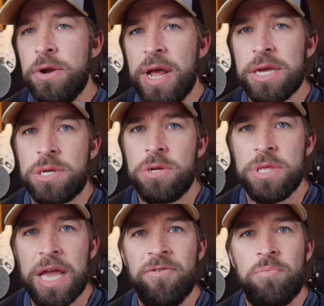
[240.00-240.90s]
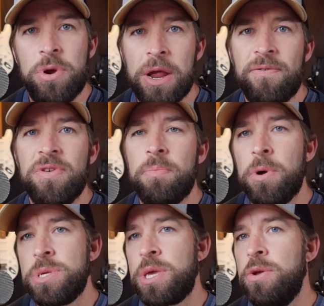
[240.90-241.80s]
International Day of Prayer for the
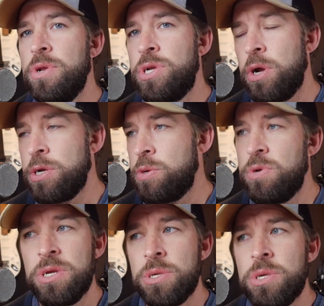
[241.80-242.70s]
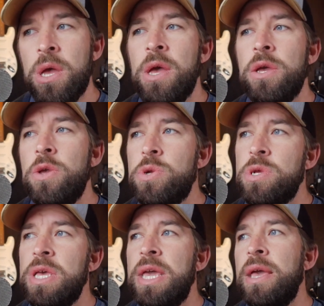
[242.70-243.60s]
Persecuted Church, which is
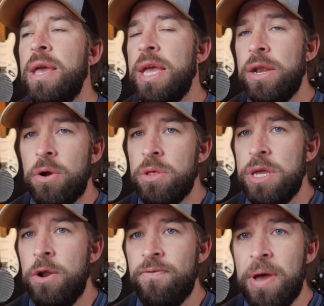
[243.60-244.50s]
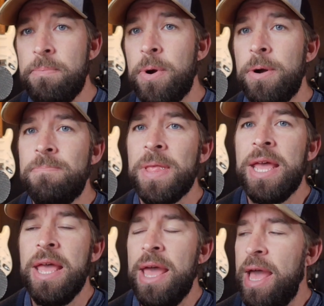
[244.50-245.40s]
usually in early November.
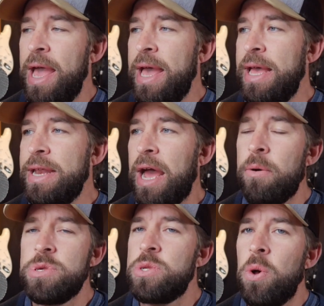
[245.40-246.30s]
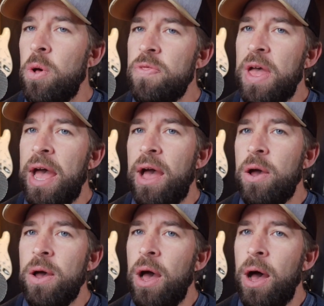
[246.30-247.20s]
And I was told that
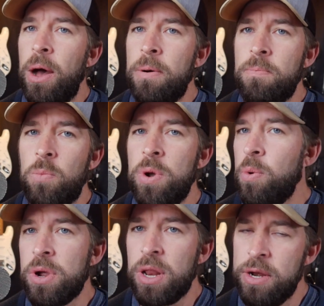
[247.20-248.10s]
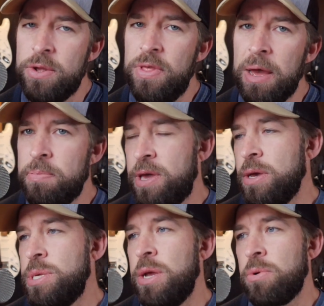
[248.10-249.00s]
um, we weren't going to do that
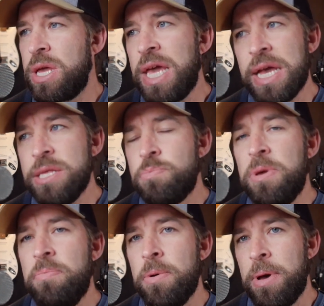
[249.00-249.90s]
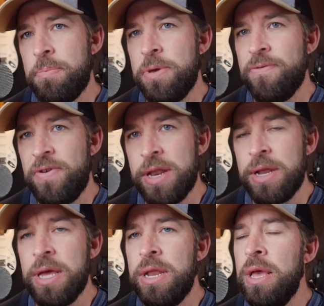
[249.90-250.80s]
because there were kids, people might be
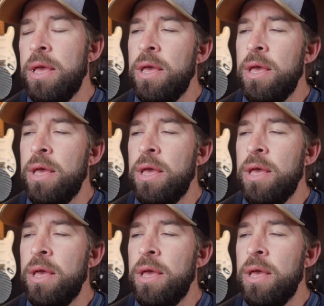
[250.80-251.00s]
offended.